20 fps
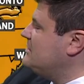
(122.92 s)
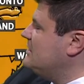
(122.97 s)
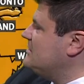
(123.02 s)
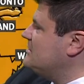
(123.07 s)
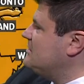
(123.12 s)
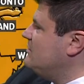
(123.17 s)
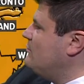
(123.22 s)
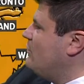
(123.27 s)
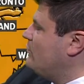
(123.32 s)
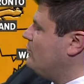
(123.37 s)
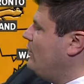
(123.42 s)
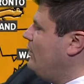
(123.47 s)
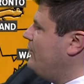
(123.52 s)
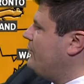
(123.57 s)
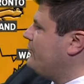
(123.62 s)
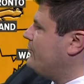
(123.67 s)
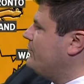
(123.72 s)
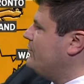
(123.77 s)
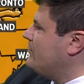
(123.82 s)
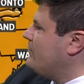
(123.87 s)
system will roll
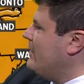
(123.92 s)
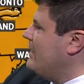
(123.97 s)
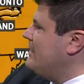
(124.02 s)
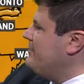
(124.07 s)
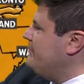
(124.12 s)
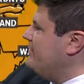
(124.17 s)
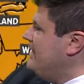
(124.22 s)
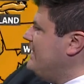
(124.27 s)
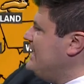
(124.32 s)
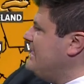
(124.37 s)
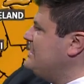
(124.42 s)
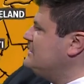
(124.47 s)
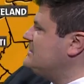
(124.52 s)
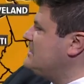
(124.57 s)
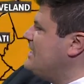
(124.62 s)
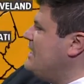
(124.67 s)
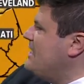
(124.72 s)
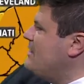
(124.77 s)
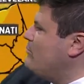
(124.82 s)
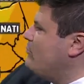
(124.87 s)
through the Great Plains,
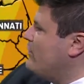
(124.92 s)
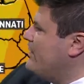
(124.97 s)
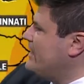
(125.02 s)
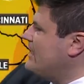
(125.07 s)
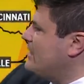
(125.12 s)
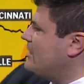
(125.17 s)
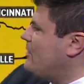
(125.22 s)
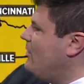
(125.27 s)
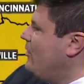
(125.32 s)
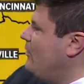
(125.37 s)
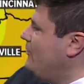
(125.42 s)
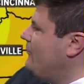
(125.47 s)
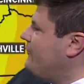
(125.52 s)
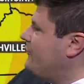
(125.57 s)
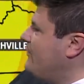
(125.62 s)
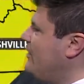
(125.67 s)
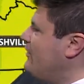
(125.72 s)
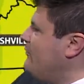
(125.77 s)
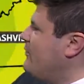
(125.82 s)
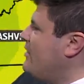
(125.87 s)
bring a cold
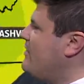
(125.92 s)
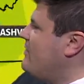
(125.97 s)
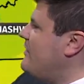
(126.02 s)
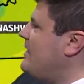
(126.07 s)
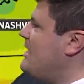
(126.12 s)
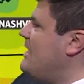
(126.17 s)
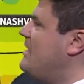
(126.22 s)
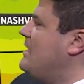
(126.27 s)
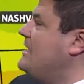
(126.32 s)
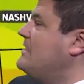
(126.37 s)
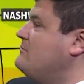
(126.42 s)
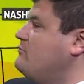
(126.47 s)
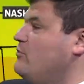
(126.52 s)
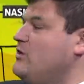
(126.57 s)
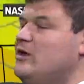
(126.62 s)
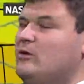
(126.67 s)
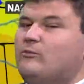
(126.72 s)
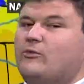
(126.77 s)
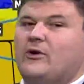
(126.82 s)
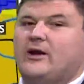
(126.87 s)
front with it, and it
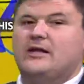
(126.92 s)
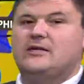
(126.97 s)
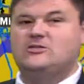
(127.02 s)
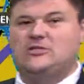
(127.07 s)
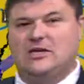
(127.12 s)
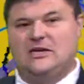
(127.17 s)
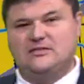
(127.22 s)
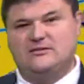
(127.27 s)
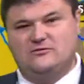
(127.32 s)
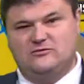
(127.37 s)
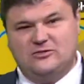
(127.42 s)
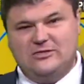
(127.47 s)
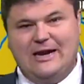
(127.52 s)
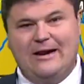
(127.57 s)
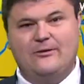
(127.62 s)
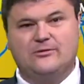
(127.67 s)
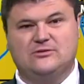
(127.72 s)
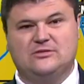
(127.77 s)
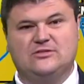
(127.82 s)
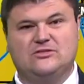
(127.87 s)
will bring a chance of
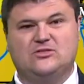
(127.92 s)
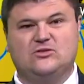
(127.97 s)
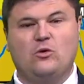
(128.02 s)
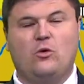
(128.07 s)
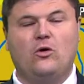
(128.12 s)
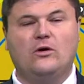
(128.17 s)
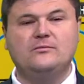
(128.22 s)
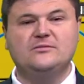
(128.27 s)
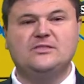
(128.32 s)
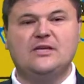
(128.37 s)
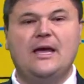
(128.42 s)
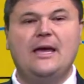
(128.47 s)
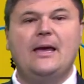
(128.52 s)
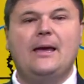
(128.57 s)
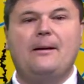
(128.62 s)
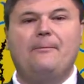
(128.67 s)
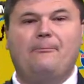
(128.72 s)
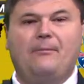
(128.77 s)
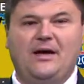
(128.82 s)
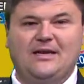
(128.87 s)
showers and storms
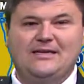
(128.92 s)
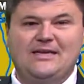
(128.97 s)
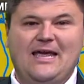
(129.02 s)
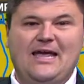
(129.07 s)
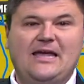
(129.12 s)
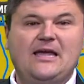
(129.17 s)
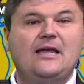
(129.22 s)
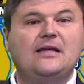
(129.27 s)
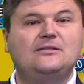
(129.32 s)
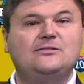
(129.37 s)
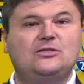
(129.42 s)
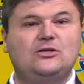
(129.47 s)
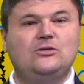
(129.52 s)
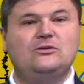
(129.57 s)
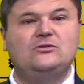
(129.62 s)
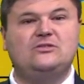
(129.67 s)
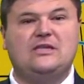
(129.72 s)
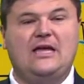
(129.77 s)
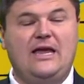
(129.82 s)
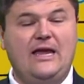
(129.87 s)
Monday and
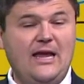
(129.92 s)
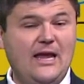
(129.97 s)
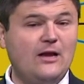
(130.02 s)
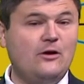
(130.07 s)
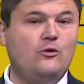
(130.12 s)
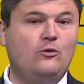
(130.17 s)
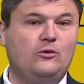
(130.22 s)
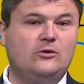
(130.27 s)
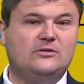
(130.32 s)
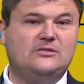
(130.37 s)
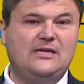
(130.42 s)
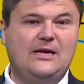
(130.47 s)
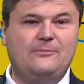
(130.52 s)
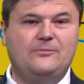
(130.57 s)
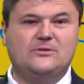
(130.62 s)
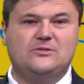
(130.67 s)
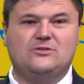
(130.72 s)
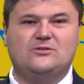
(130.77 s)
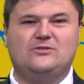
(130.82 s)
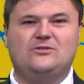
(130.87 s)
Tuesday, and cooler
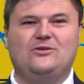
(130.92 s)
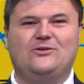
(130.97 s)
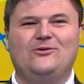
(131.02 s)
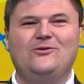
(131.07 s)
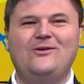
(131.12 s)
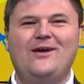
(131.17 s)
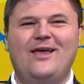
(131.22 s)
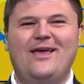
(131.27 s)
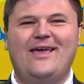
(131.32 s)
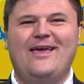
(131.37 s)
temperatures too.